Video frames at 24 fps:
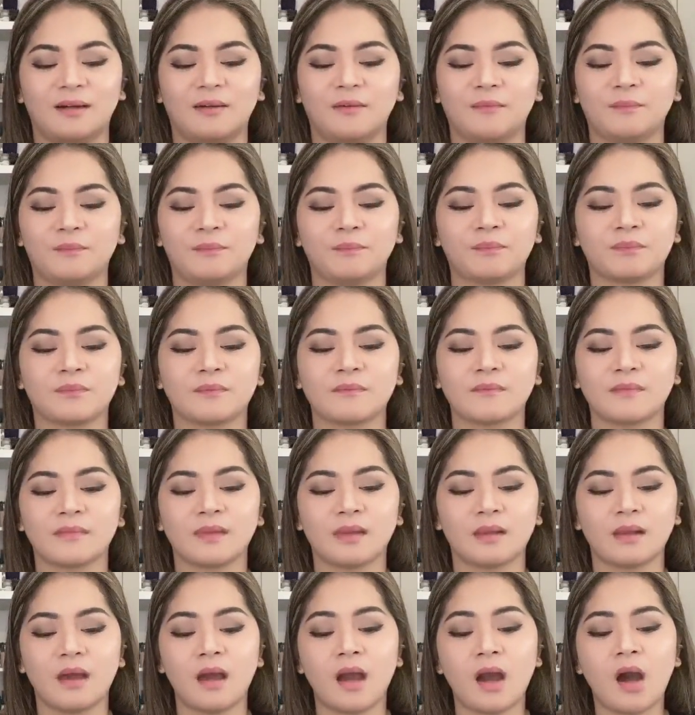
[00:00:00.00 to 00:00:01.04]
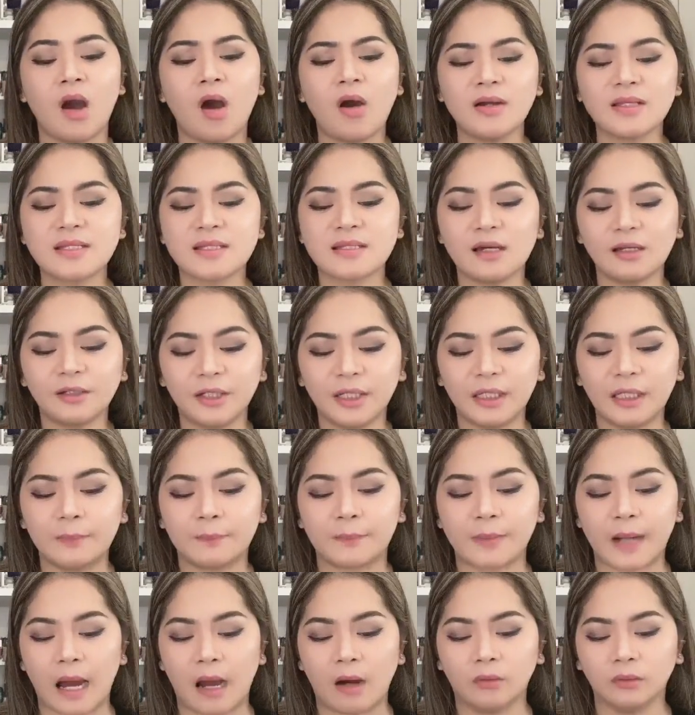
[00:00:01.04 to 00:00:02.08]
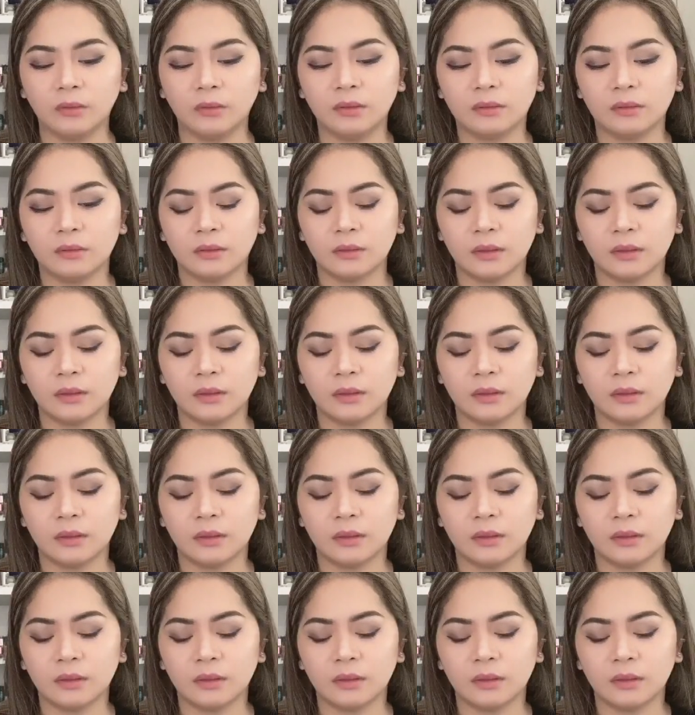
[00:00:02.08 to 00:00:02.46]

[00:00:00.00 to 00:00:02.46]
Oh, it's not really brown.